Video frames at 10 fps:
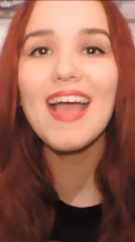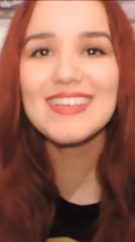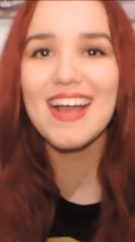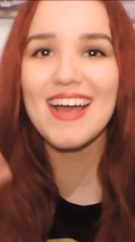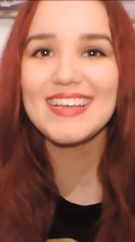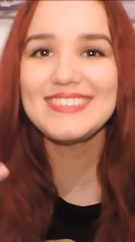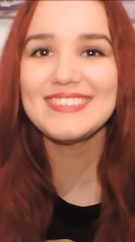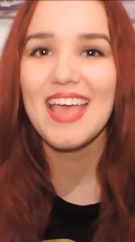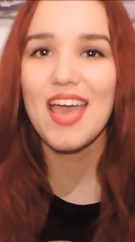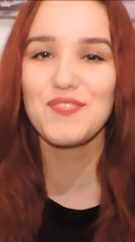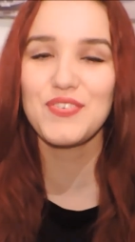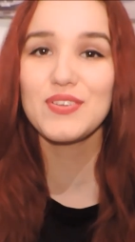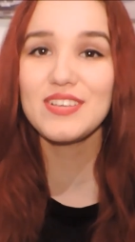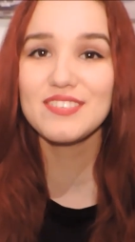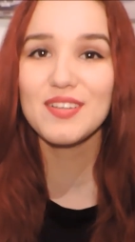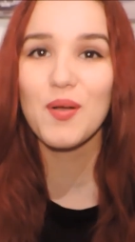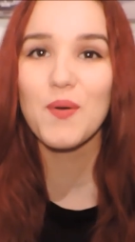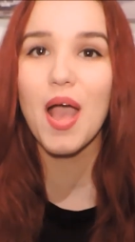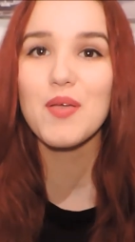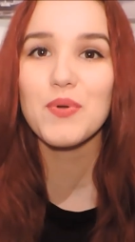Hi guys! A few days
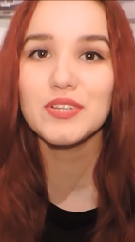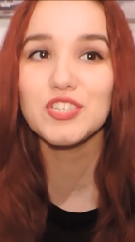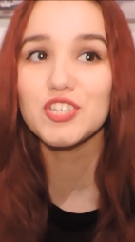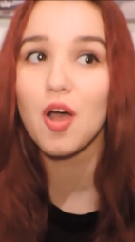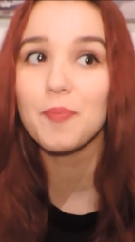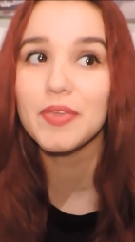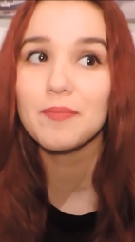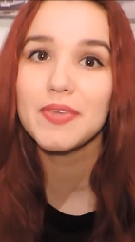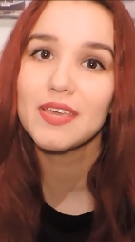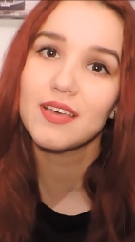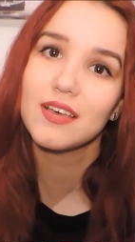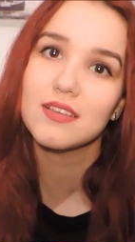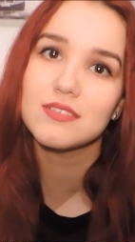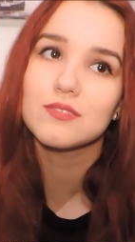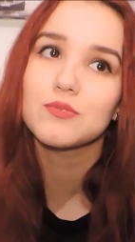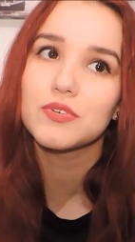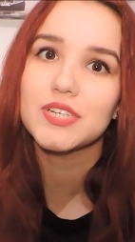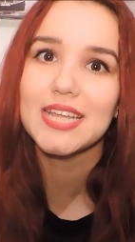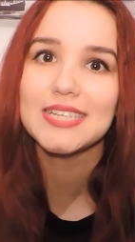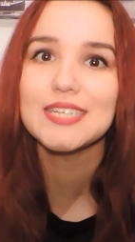ago I went shopping because
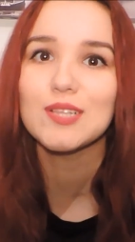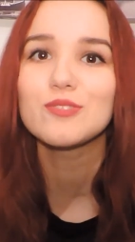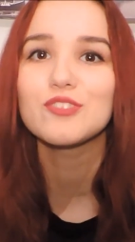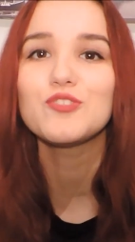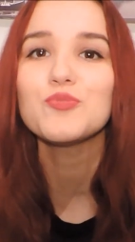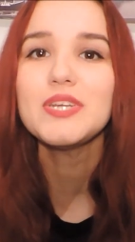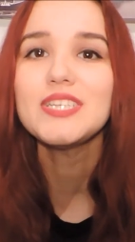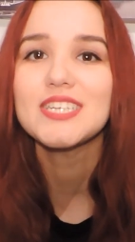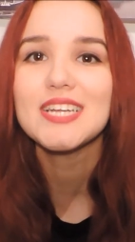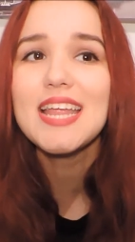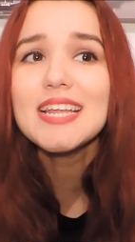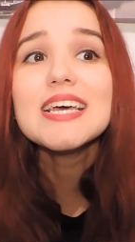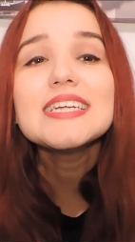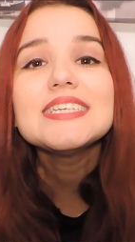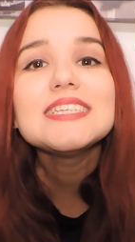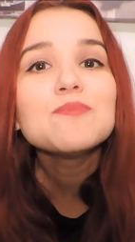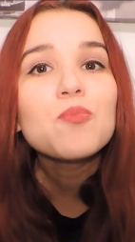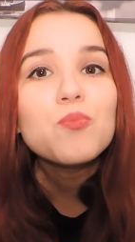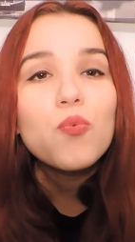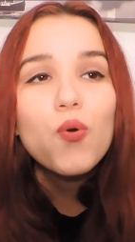we're getting closer to winter and I needed
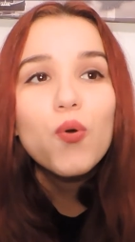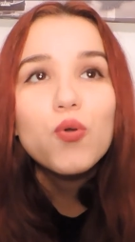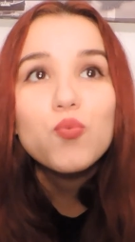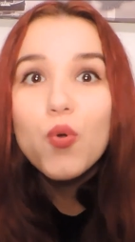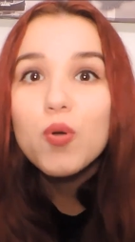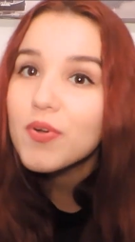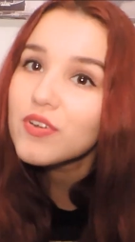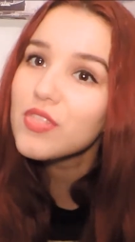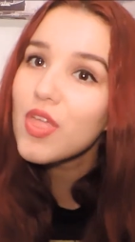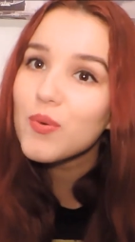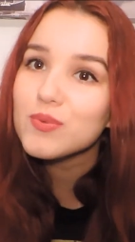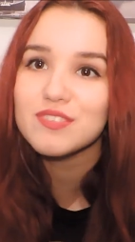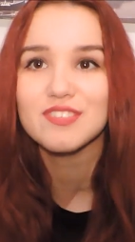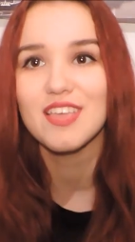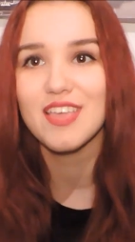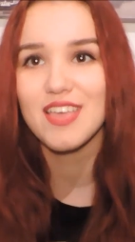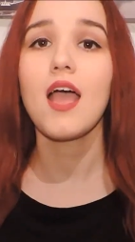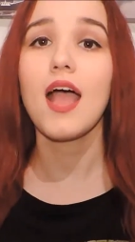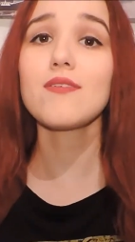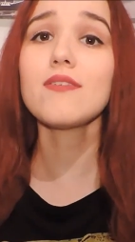more warmer clothes.
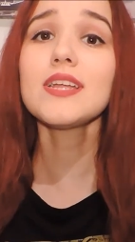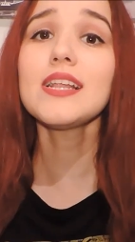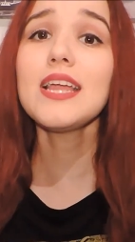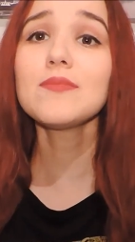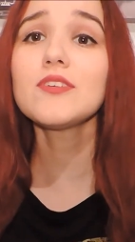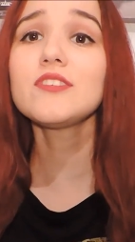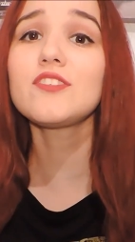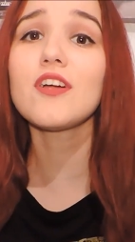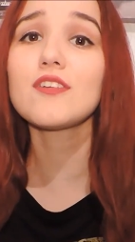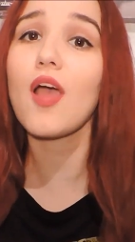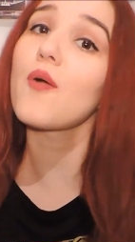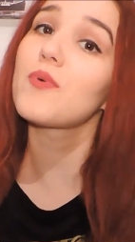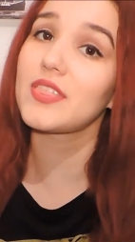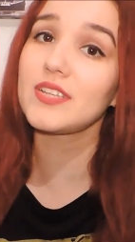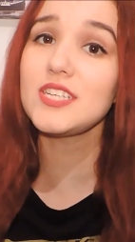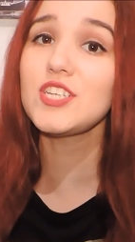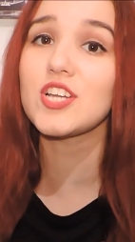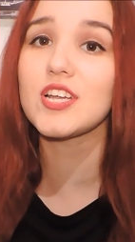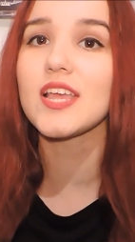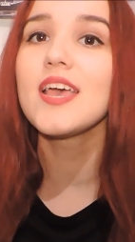Ironically, I'm gonna start with a
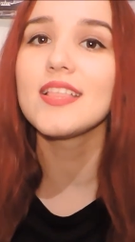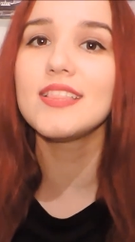t-shirt.